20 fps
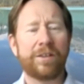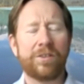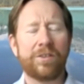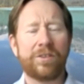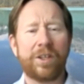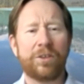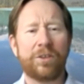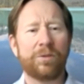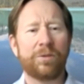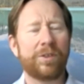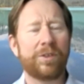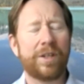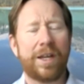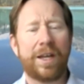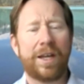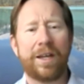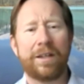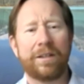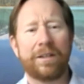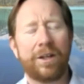because this was
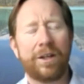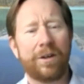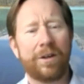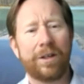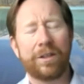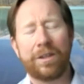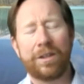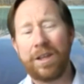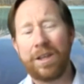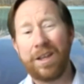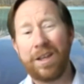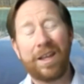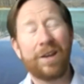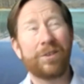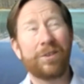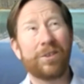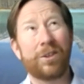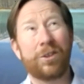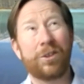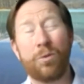I
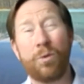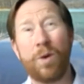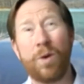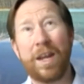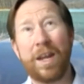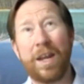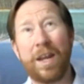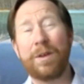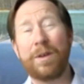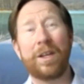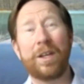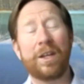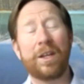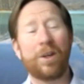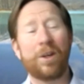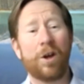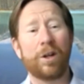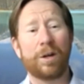think it was a $20 million